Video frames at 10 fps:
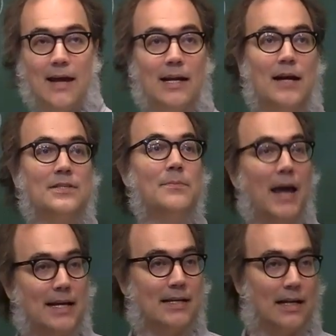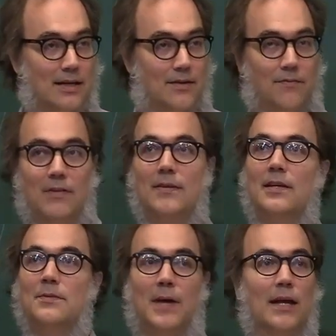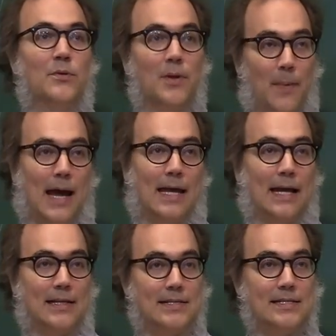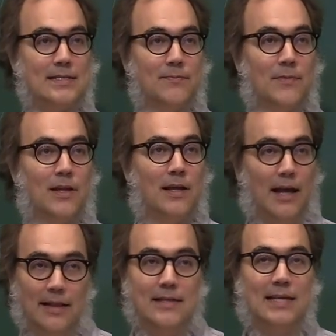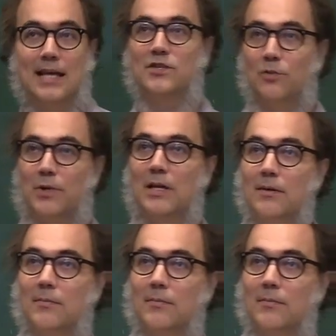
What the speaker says: are now symmetric with respect to the y-axis. And this has to be,